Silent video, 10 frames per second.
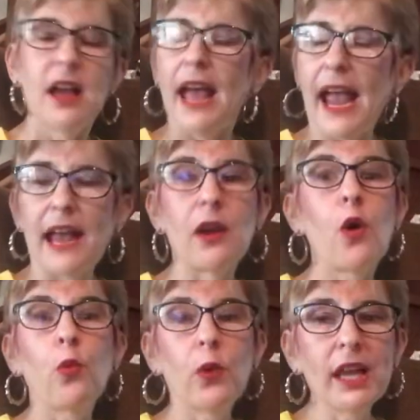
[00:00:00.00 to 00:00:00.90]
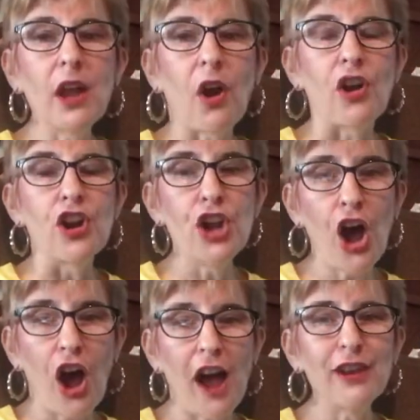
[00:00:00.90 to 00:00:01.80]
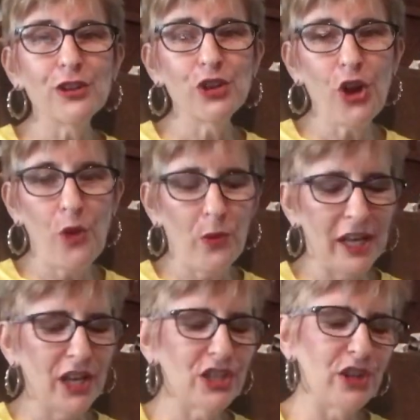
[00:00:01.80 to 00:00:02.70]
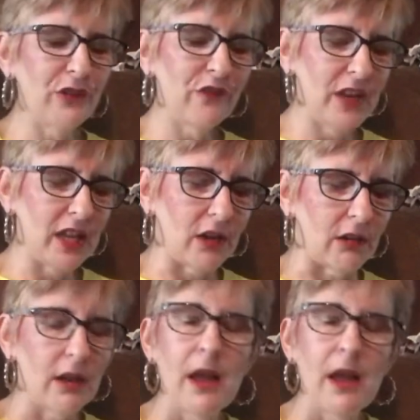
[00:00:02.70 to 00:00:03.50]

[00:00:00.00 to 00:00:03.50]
and we are not going to fear.